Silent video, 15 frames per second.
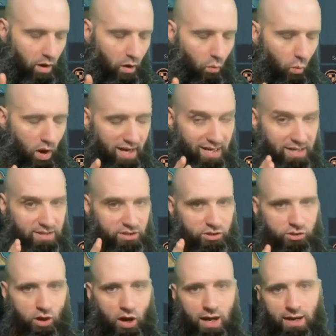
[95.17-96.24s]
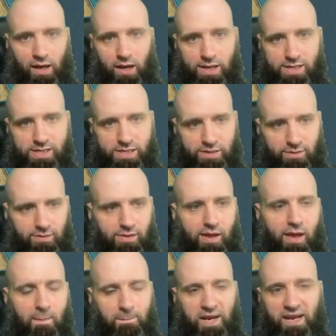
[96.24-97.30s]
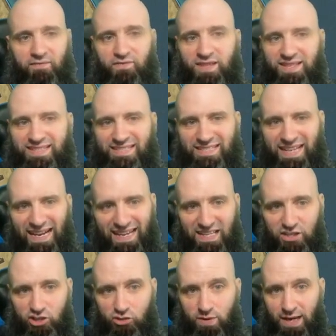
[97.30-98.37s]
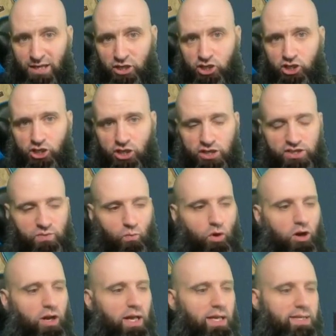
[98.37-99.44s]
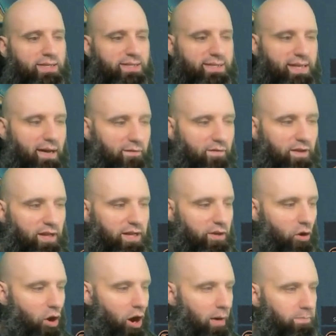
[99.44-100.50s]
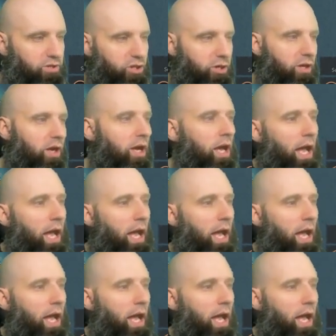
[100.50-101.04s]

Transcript: One is not ideal, but if the second strategy doesn't work, it's definitely an option.